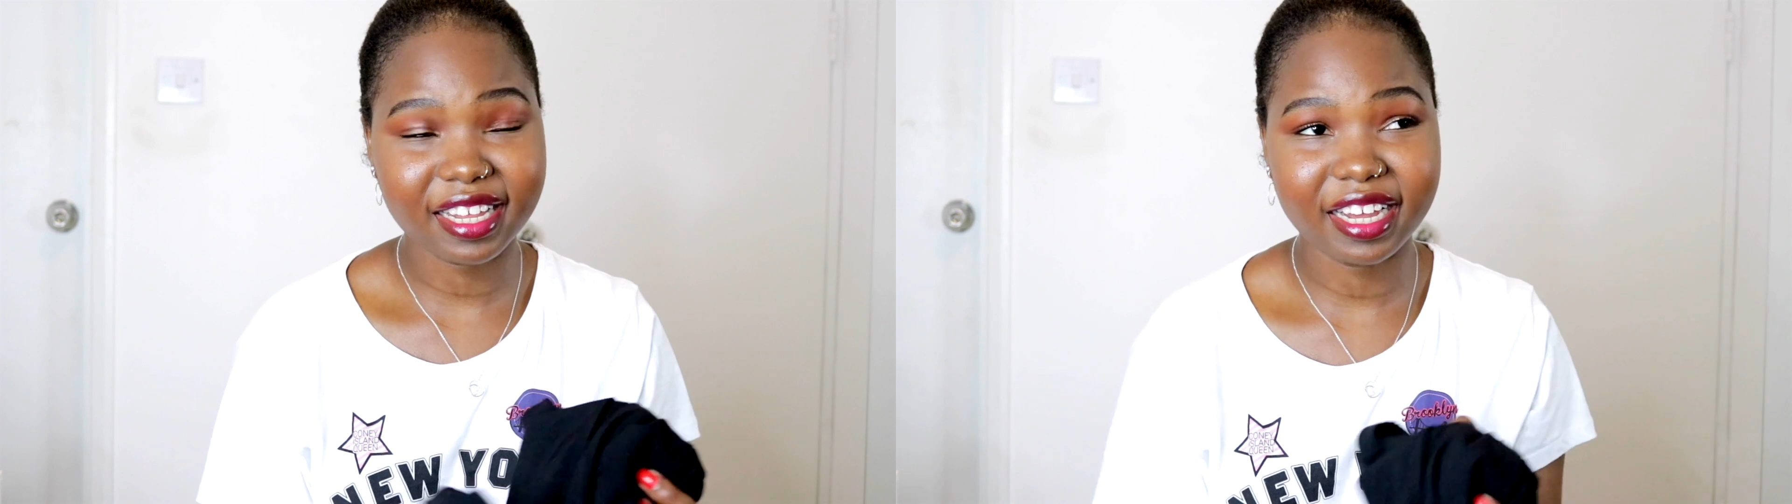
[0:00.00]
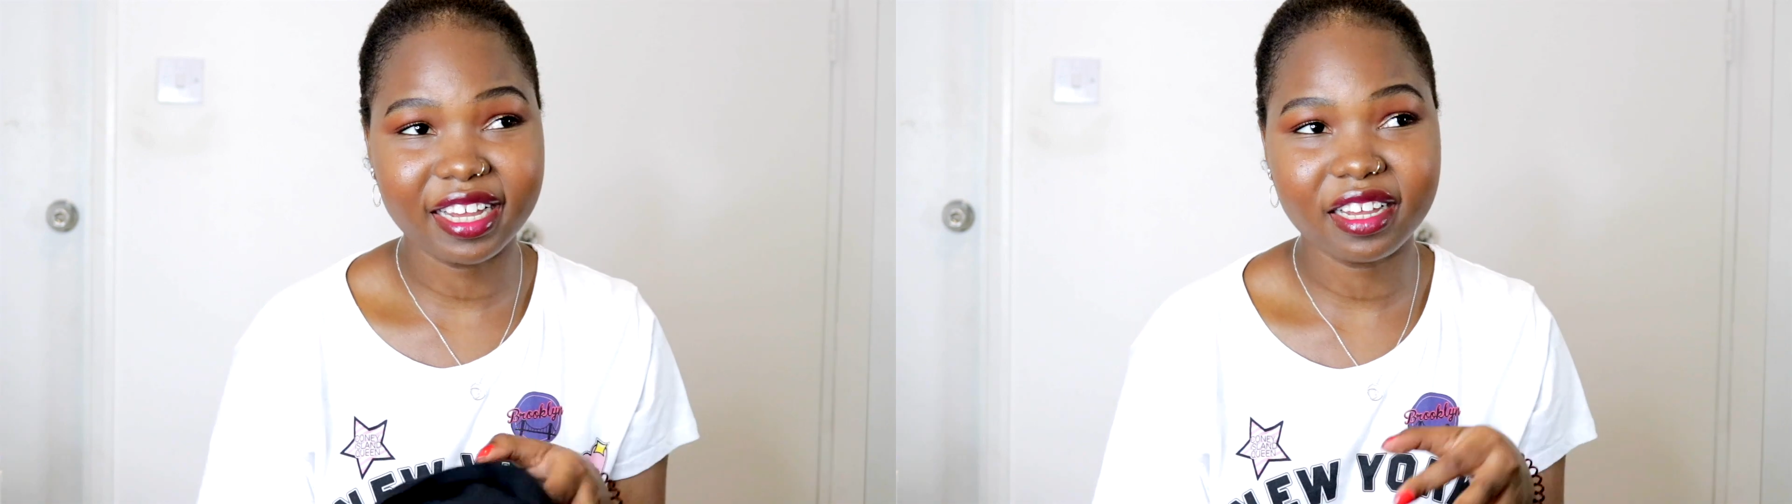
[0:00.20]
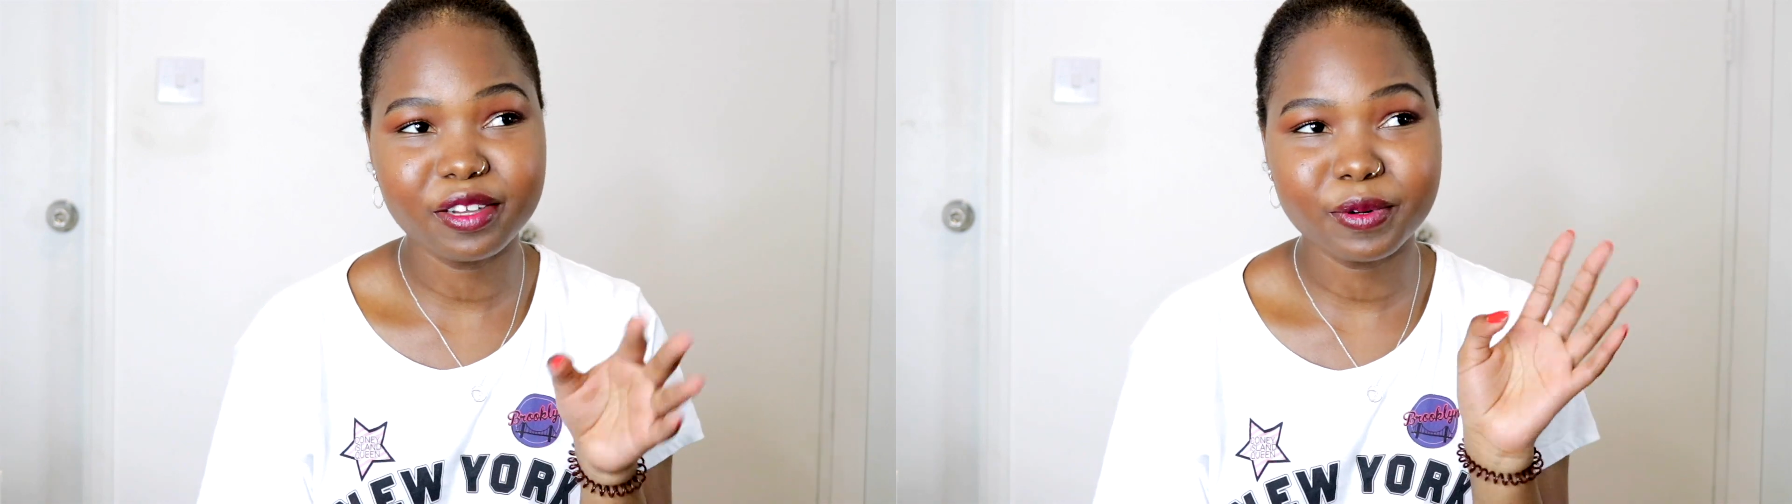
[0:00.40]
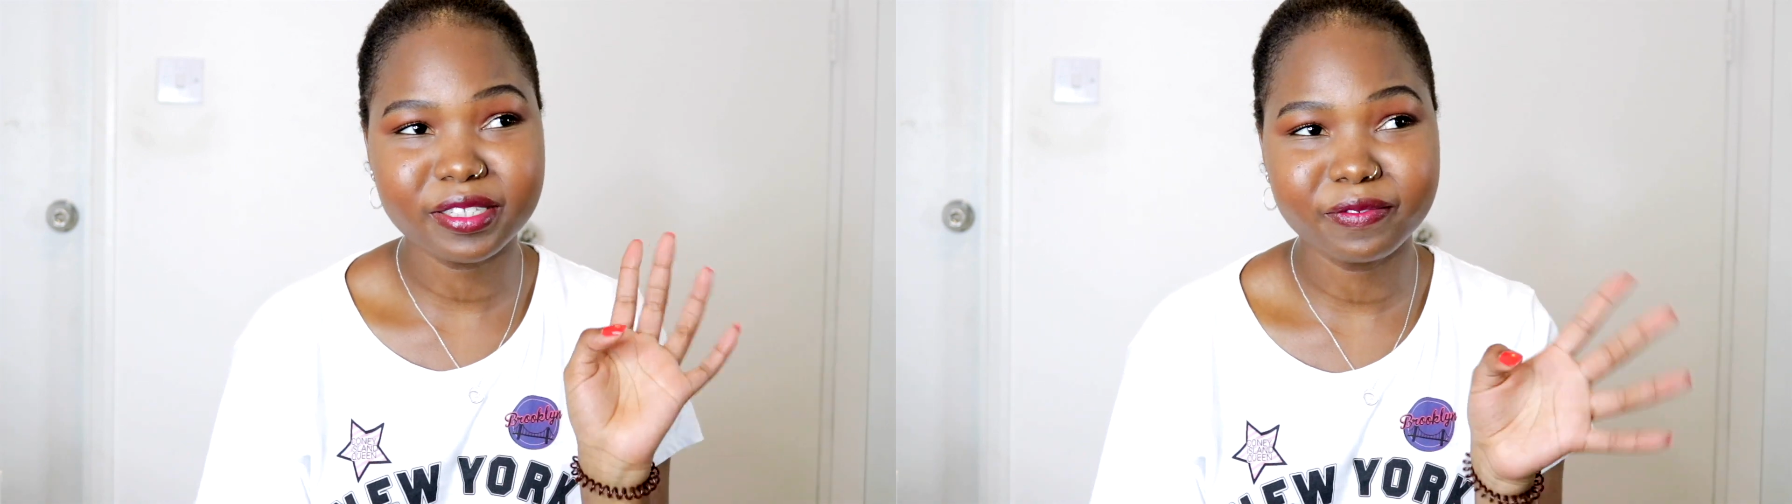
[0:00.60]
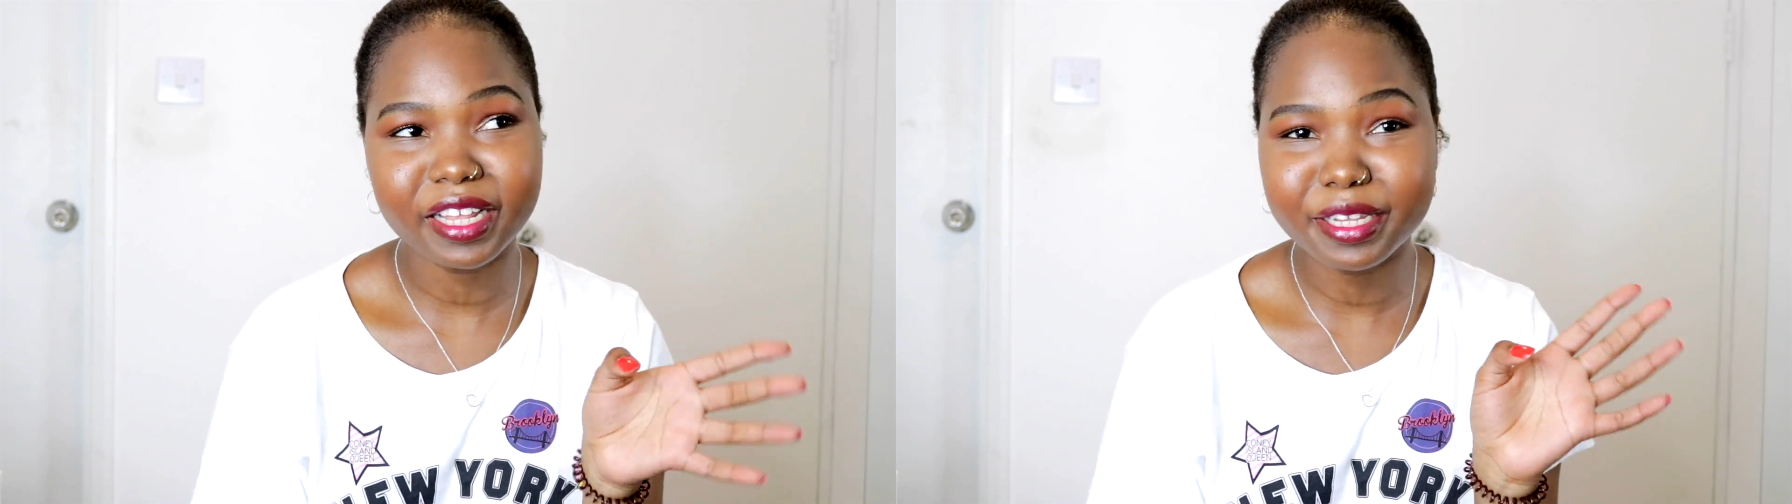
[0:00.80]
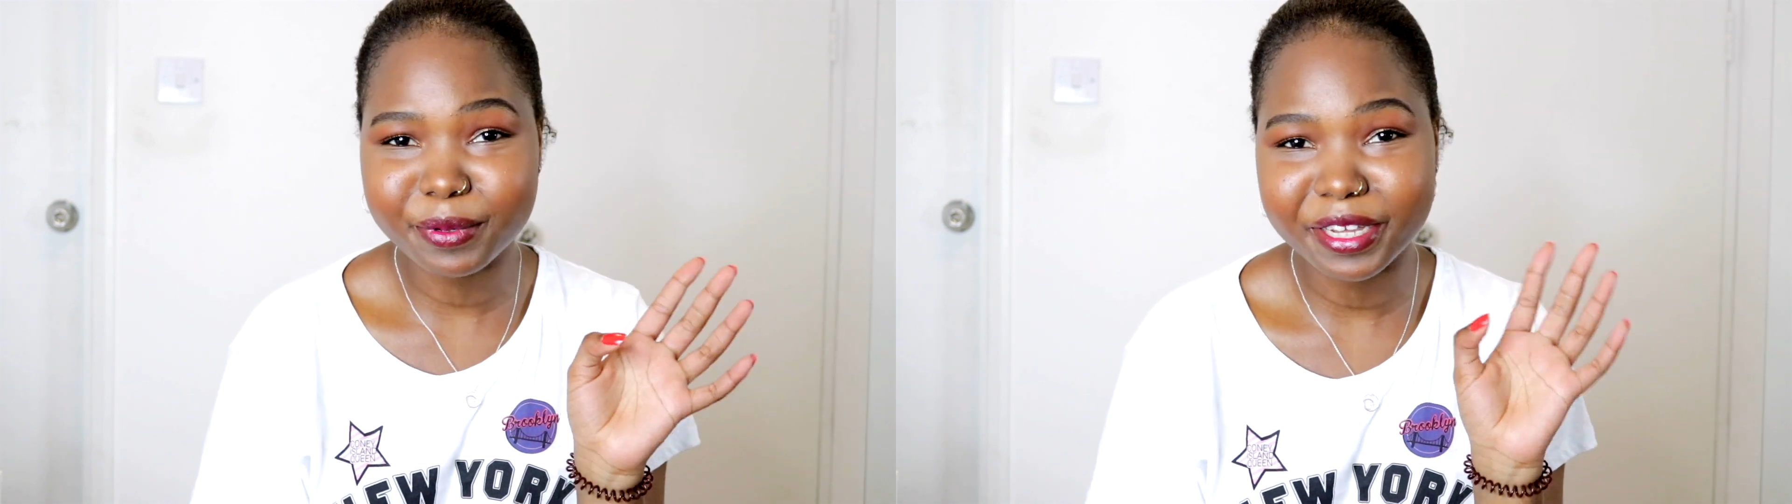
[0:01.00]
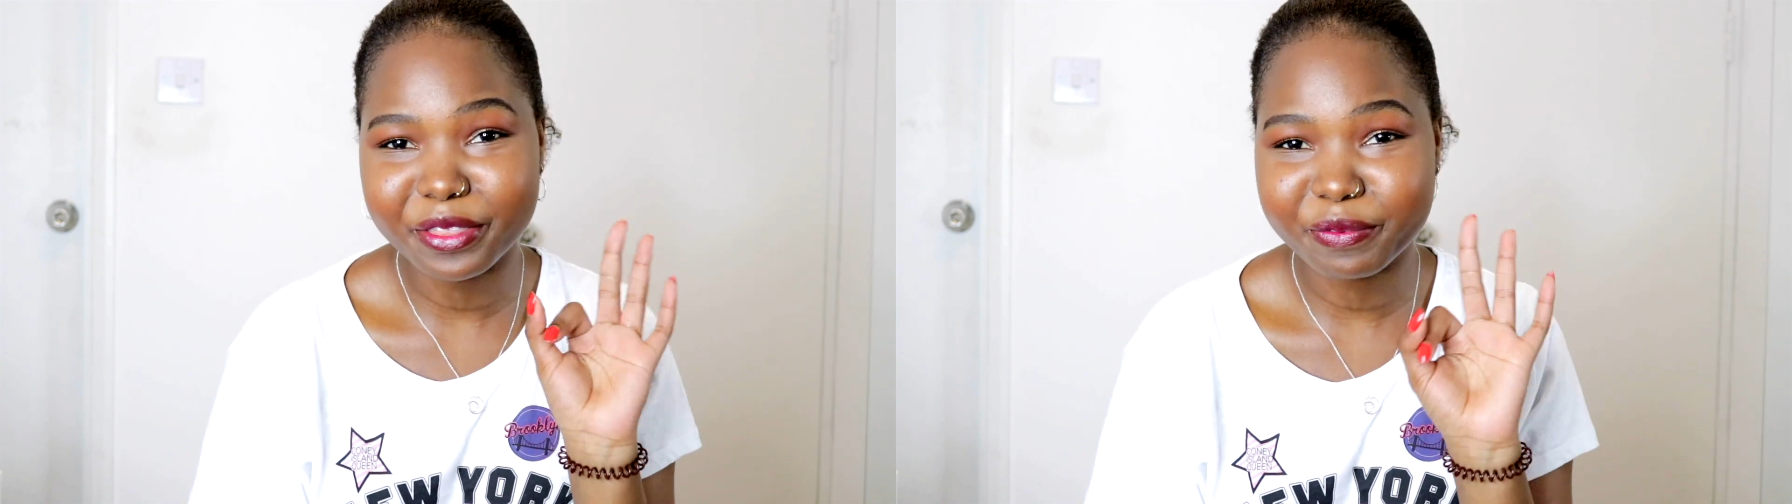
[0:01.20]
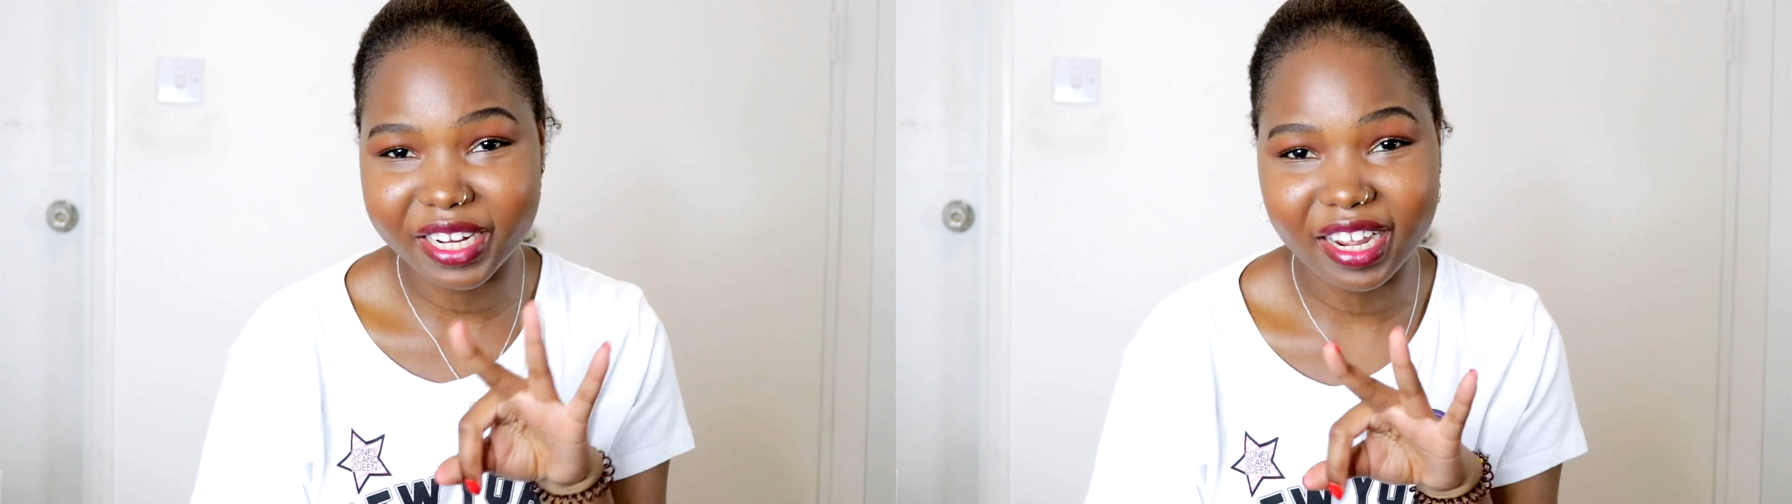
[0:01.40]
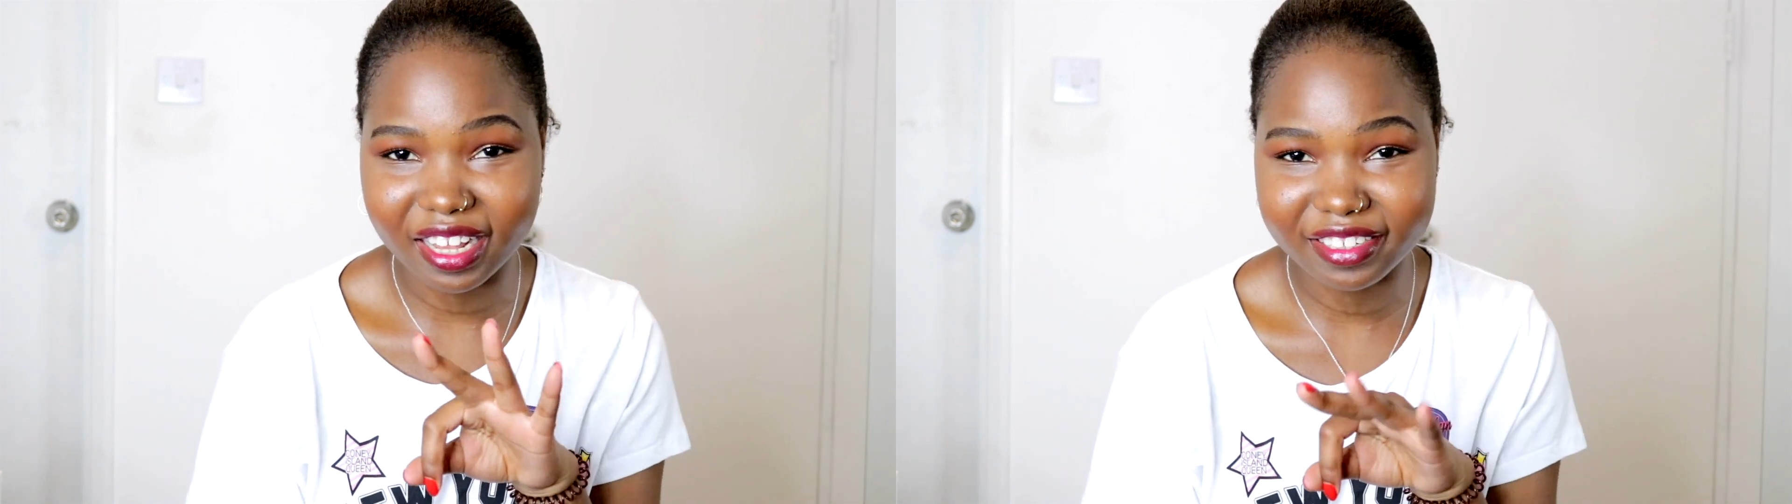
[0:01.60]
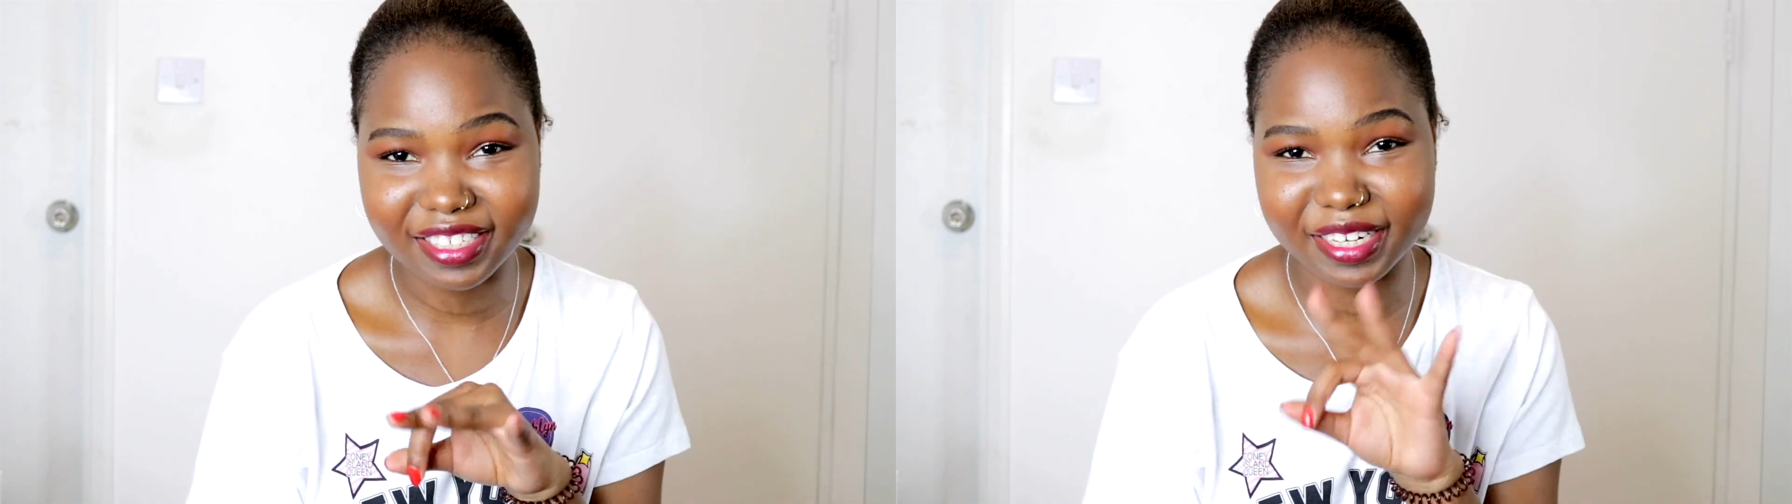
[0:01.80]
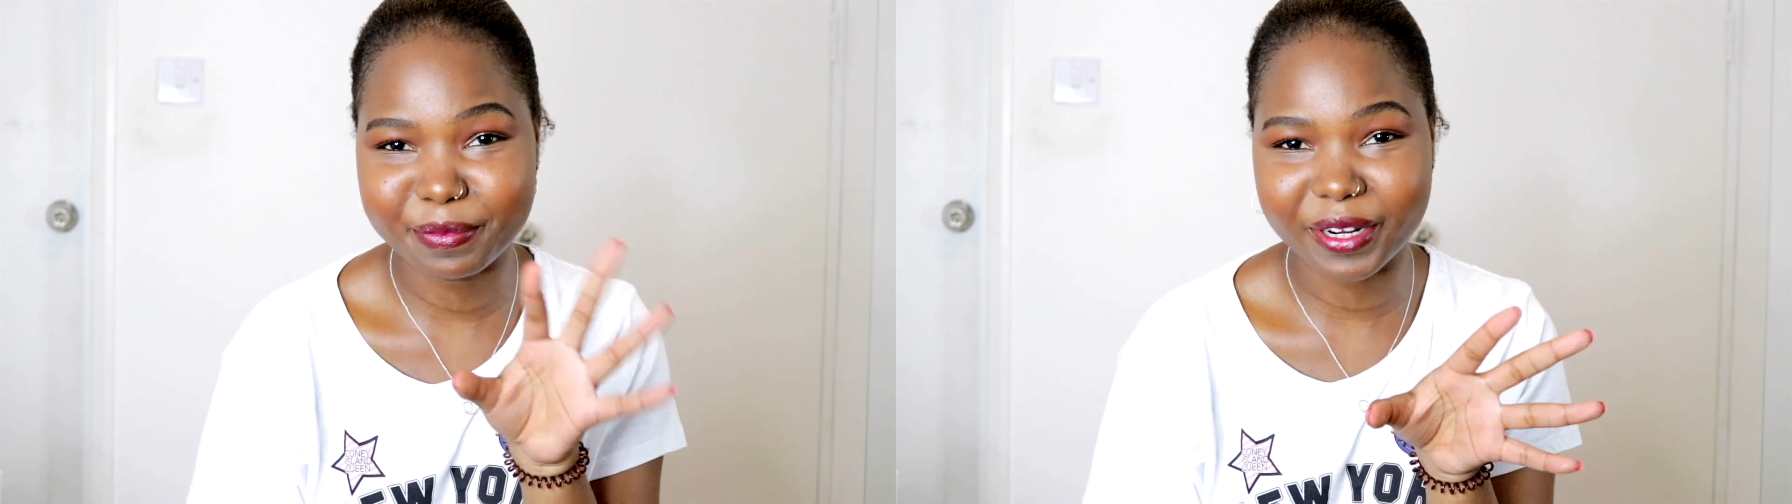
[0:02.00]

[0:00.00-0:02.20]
It was available in three colors and I